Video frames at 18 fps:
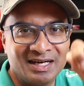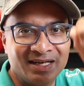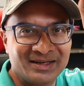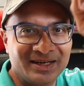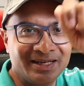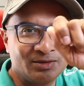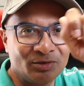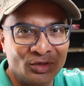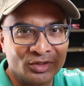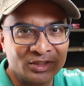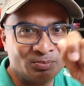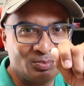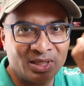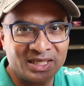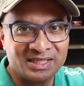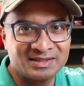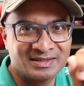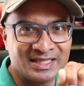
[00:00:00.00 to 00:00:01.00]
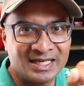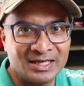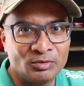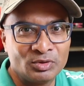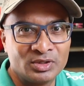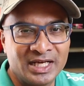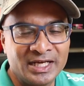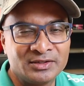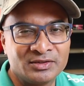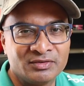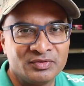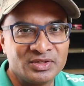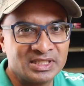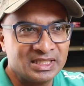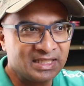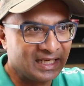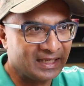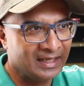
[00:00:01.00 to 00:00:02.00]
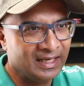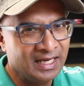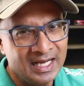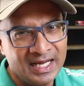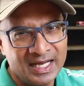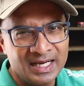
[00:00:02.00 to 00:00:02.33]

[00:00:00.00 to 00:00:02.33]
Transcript: I write all the places that I would like to visit and